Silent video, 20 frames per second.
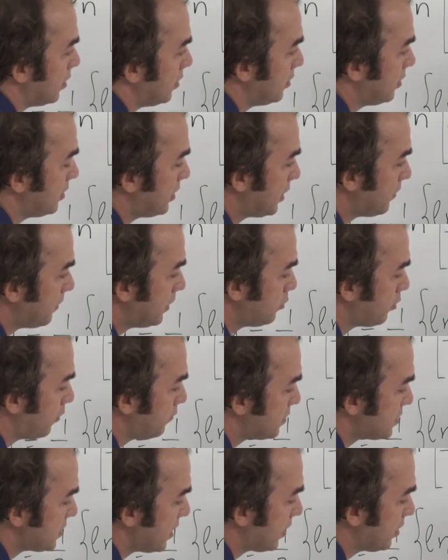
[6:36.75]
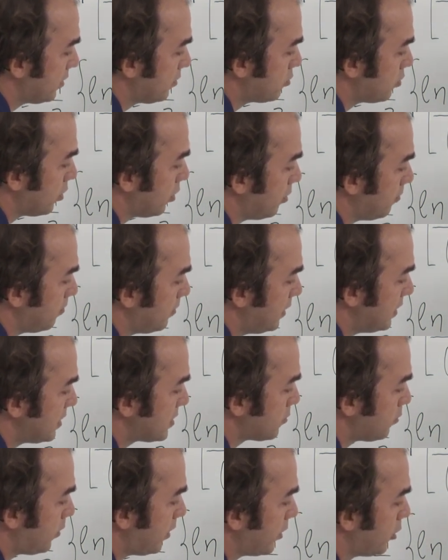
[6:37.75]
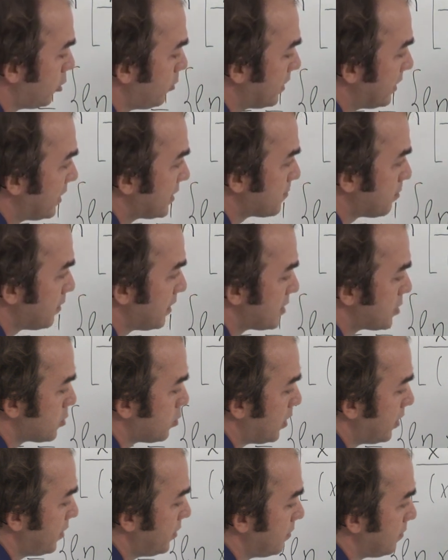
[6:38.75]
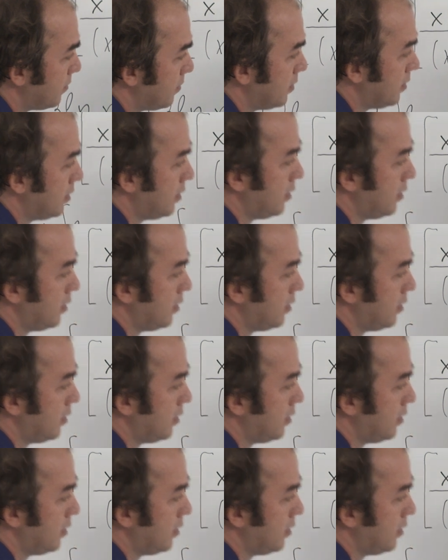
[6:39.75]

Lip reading: The derivative of the second term is 1 over x plus 1.